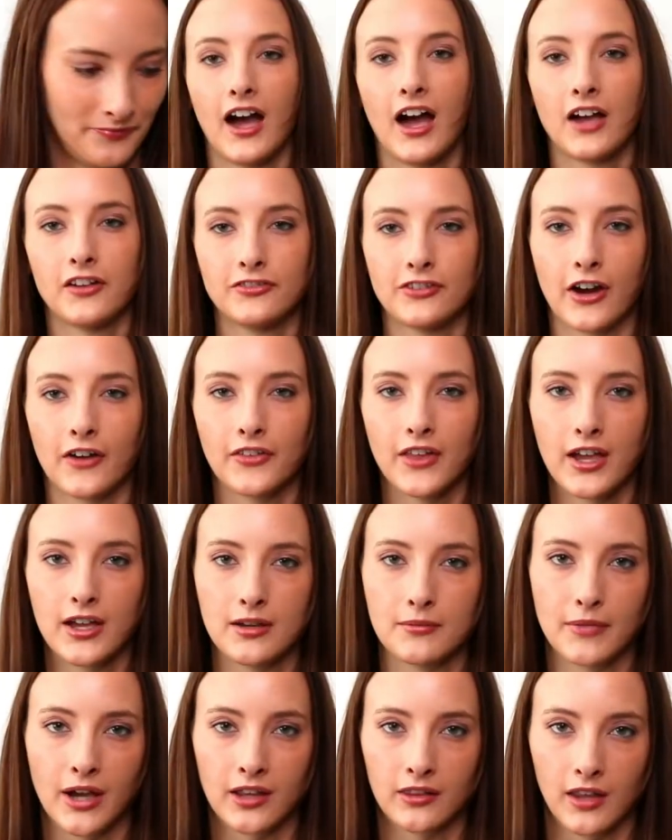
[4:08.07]
I found that
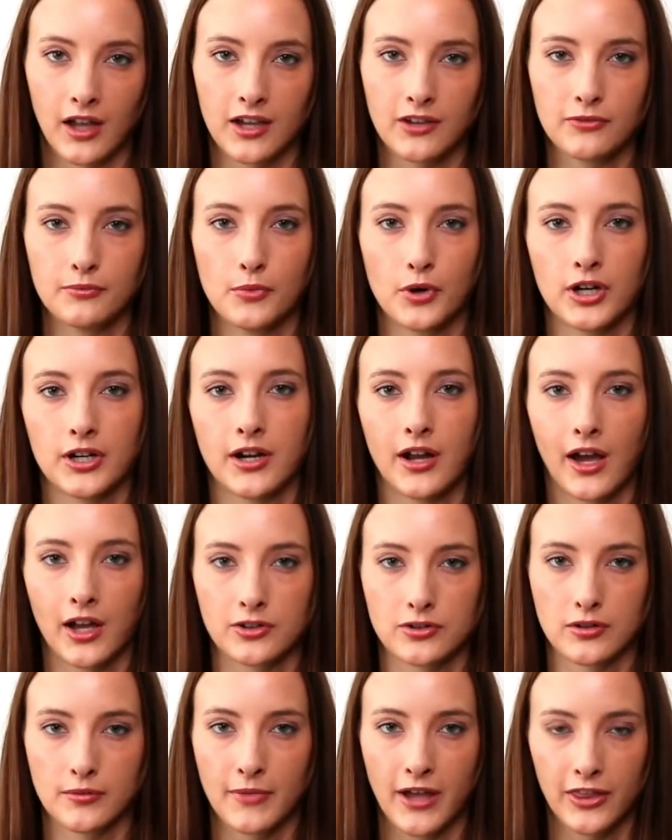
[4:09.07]
in my life, more
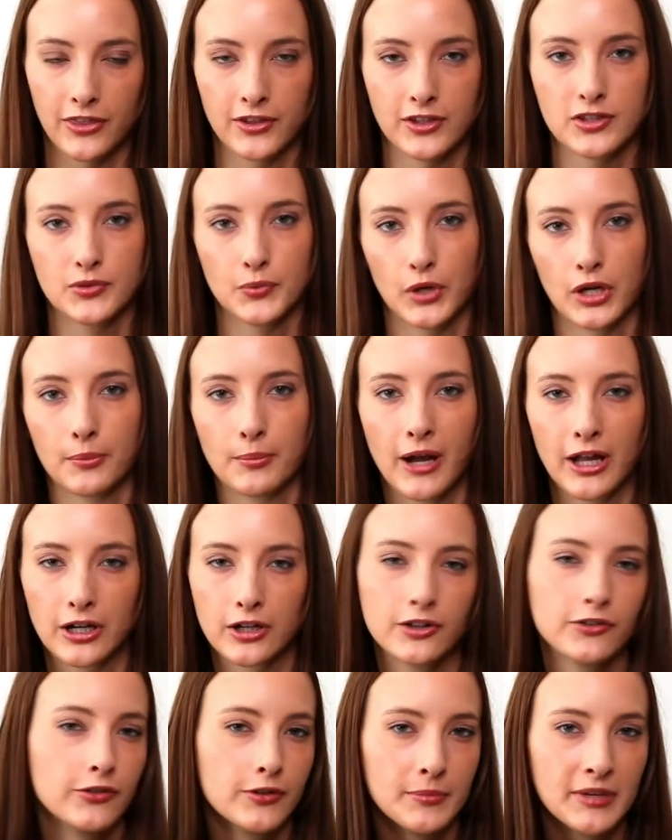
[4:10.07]
natural methods work
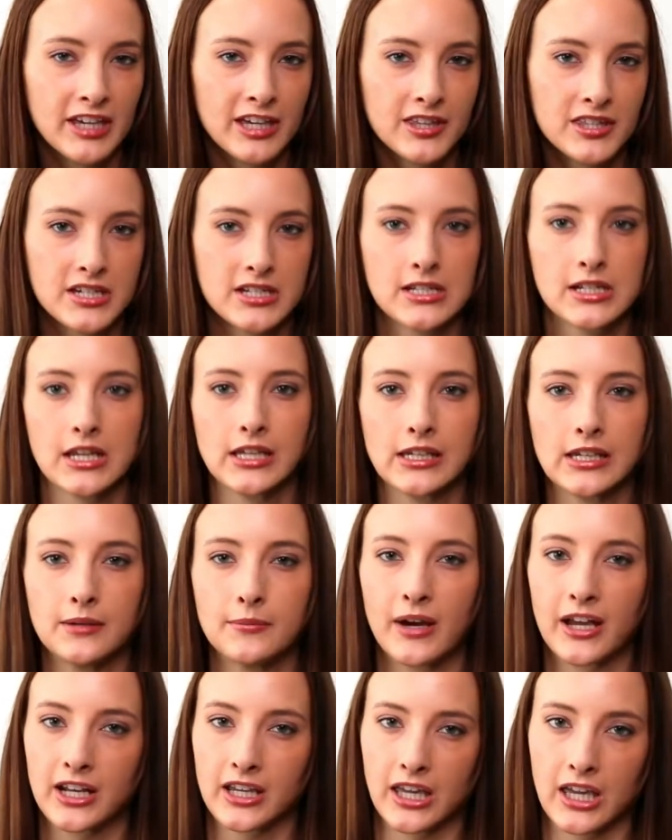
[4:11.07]
better for me than taking
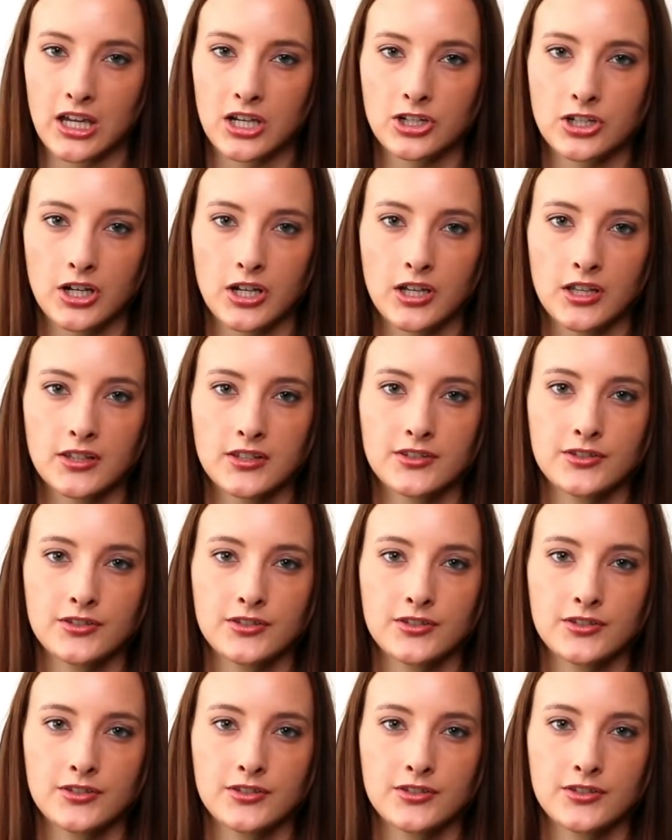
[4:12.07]
medication.